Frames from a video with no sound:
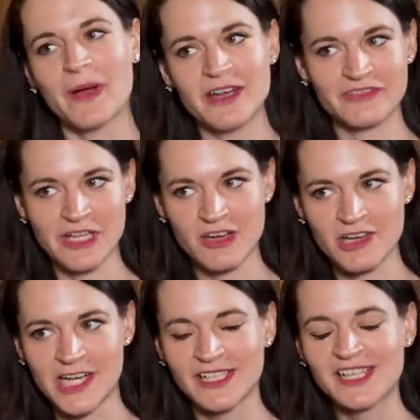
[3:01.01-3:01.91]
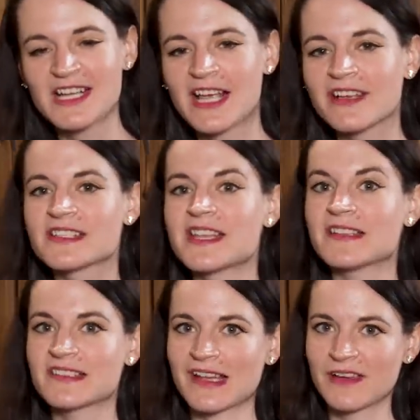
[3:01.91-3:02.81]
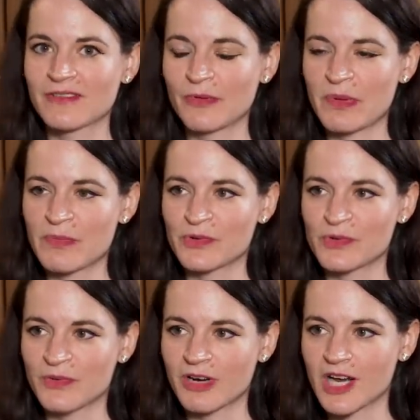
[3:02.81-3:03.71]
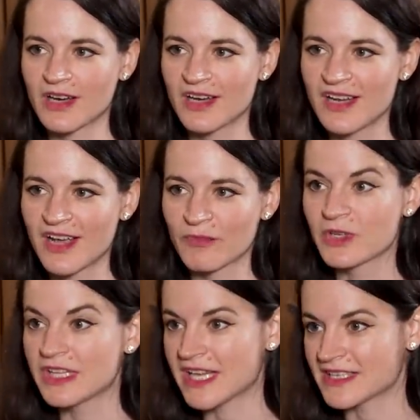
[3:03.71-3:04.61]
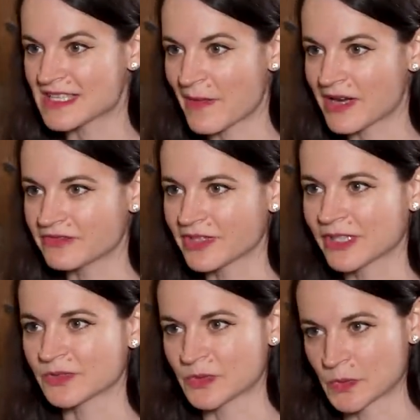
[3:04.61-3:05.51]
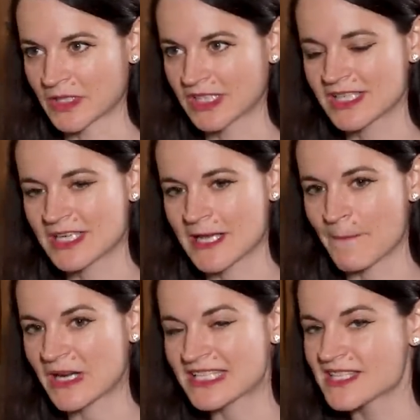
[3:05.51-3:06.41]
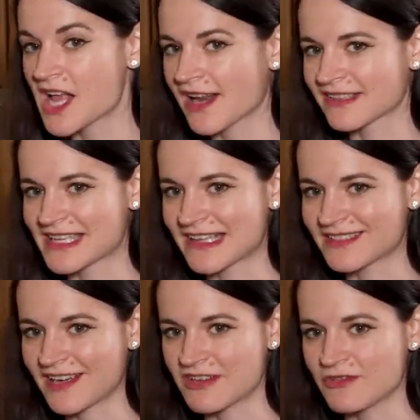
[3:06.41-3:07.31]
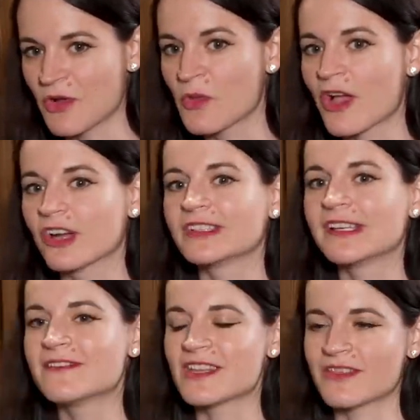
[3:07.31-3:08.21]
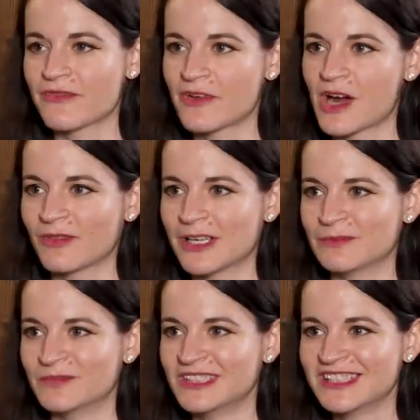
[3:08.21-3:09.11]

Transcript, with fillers: Mind Flayer god, Ilsensine, for people who are really into Mind Flayer lore. But it's not Ilsensine, who no longer lives in the Far Realm.